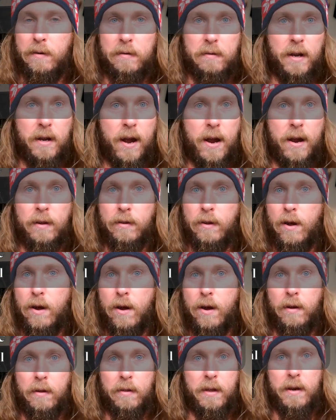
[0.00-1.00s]
a
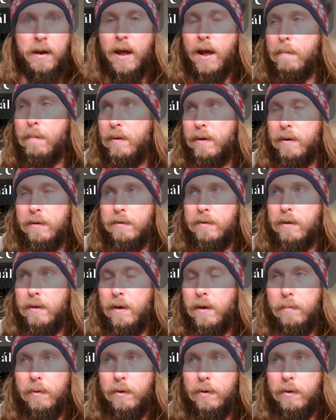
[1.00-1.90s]
dialogue that happens uh,